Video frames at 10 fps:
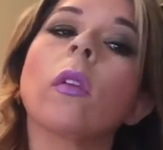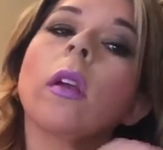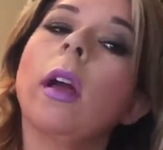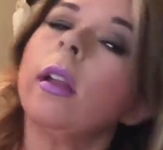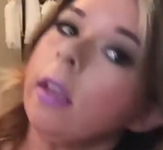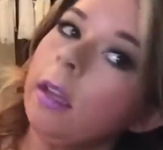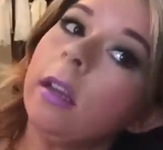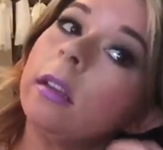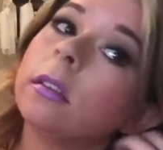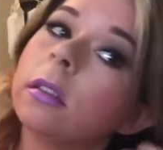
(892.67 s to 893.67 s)
Gotta get
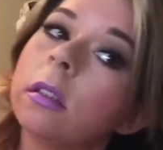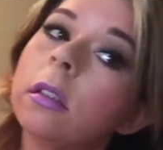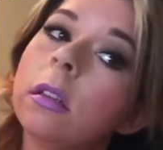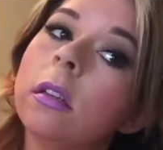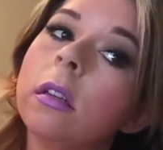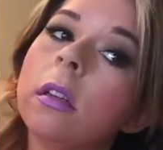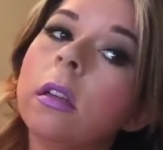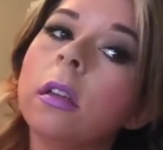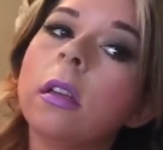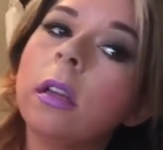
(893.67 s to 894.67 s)
it
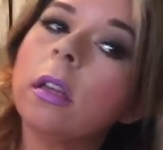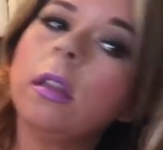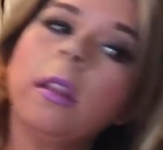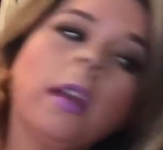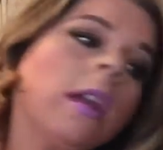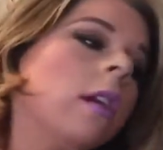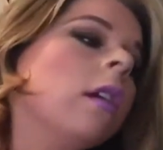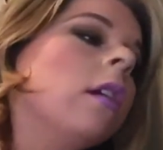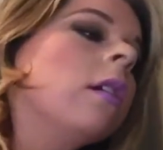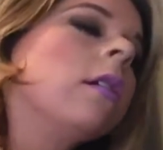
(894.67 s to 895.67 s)
in there.